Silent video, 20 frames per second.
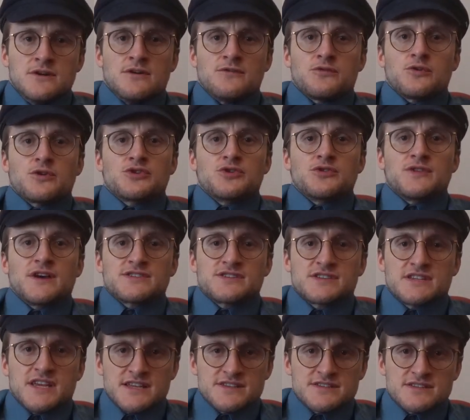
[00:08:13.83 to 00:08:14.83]
For a
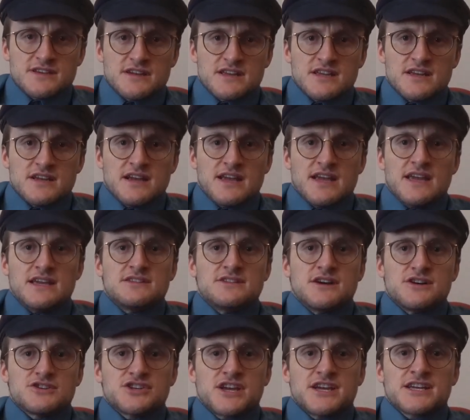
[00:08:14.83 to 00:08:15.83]
2010 study, a
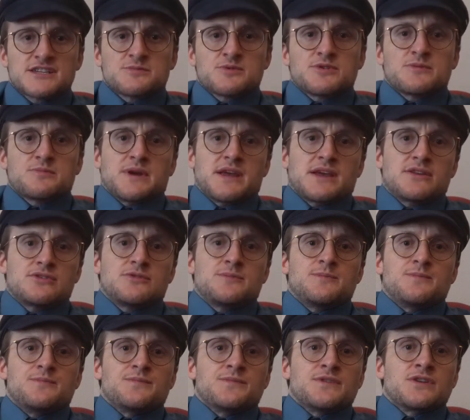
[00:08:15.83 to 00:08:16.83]
Dutch expert panel
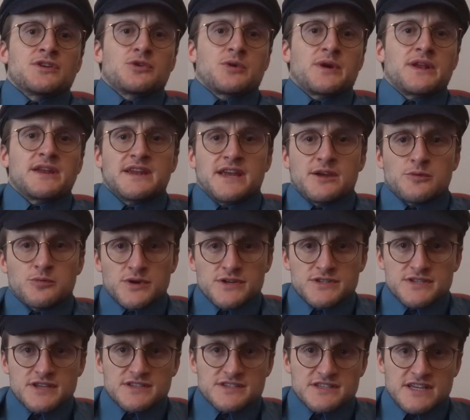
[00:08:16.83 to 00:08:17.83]
created a
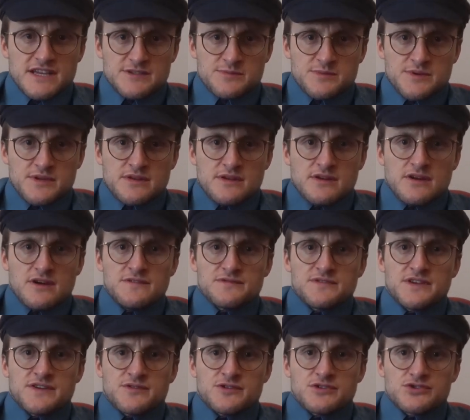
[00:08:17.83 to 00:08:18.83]
risk assessment of
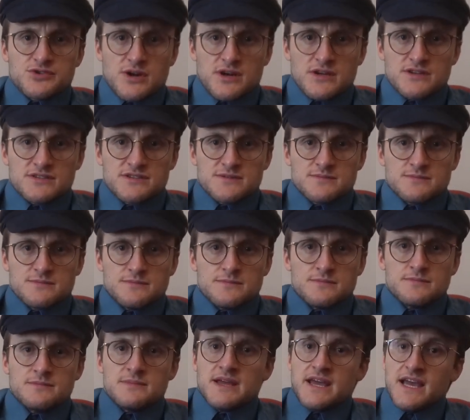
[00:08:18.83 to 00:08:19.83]
different drugs.
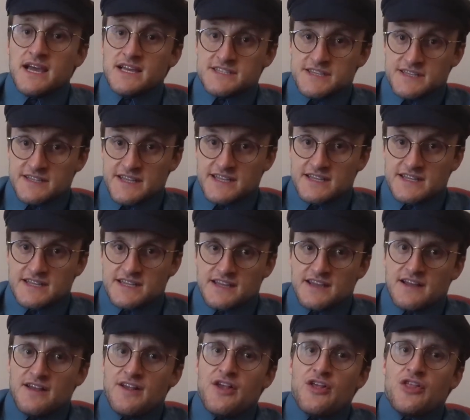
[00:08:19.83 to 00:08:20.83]
Excellently,
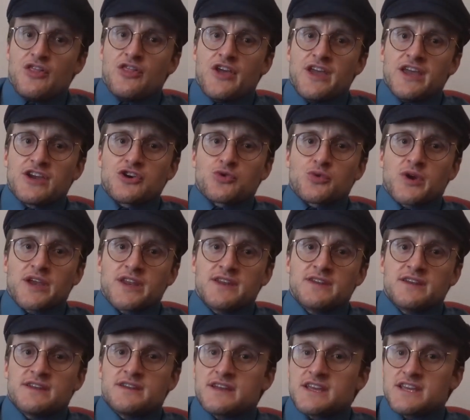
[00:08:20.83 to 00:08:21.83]
they created
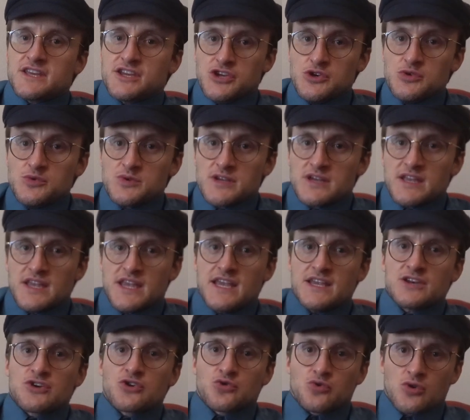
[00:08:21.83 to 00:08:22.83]
an acute
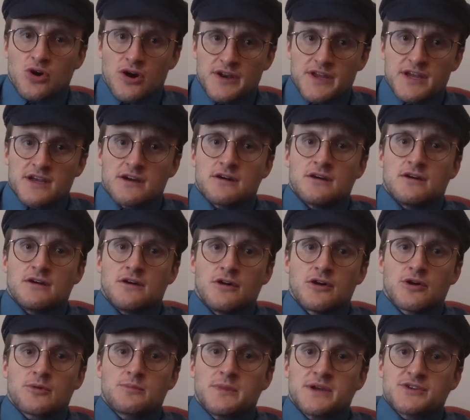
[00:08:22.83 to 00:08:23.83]
and chronic
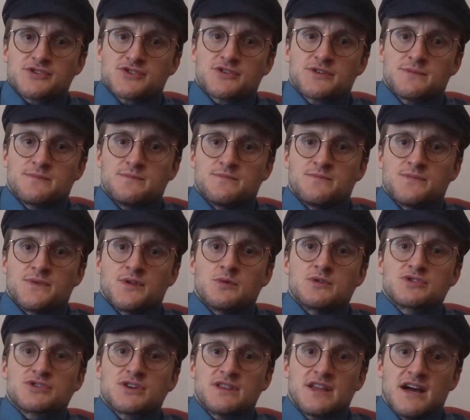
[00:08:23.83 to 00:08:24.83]
harm measure,
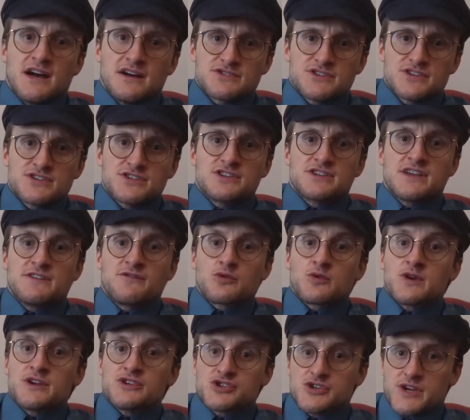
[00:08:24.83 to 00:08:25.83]
which allows us to
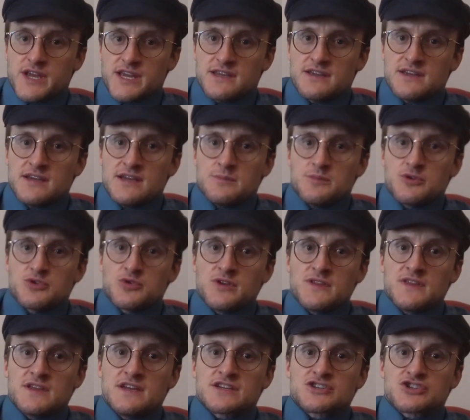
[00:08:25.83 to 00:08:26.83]
differentiate
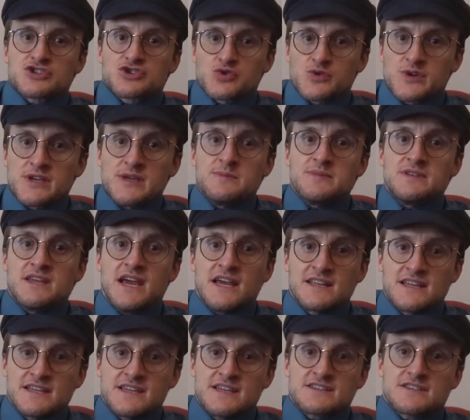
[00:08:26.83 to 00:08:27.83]
between the extreme
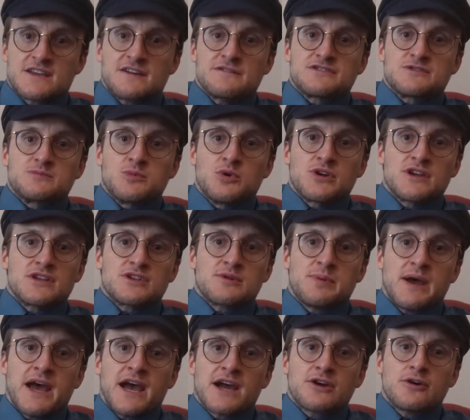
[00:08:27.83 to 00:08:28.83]
deadliness of smoking
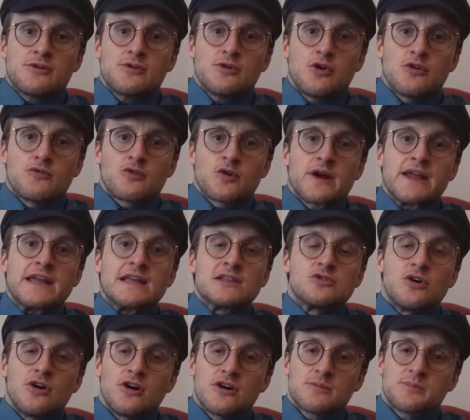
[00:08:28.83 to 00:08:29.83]
tobacco over a
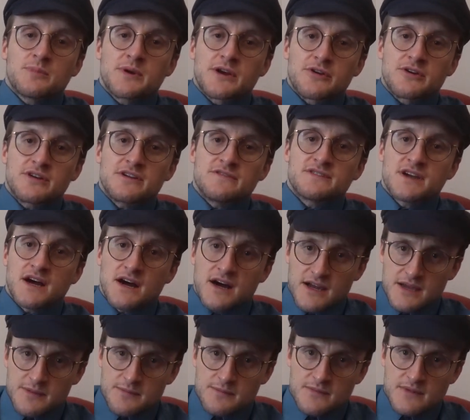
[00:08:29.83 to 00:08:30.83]
long period of
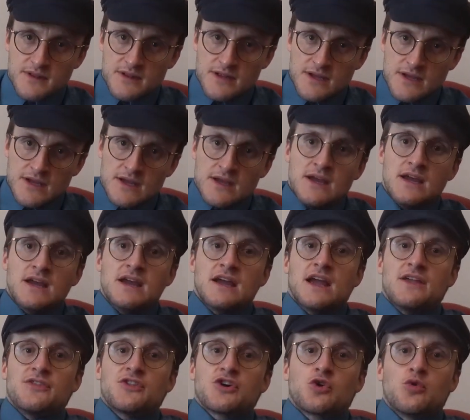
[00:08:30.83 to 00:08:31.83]
time
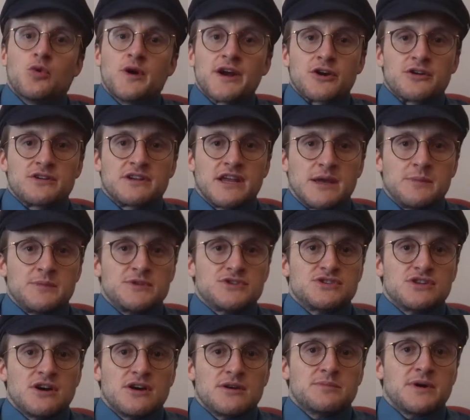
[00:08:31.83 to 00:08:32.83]
and the quicker damage
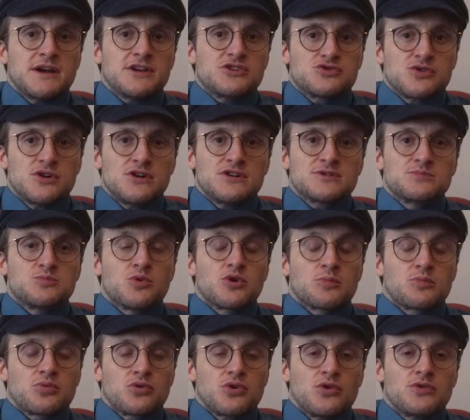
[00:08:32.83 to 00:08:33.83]
done by drugs more
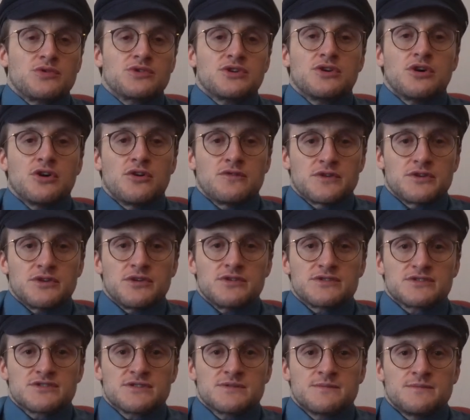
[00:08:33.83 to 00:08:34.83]
prone to
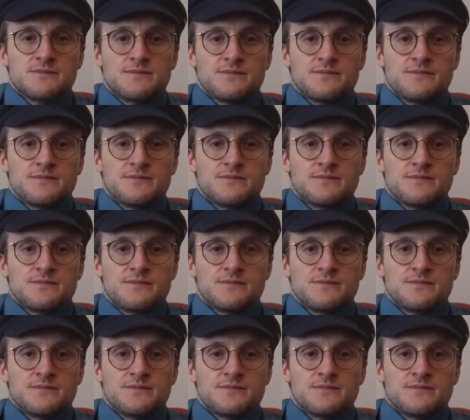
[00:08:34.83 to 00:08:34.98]
overdose.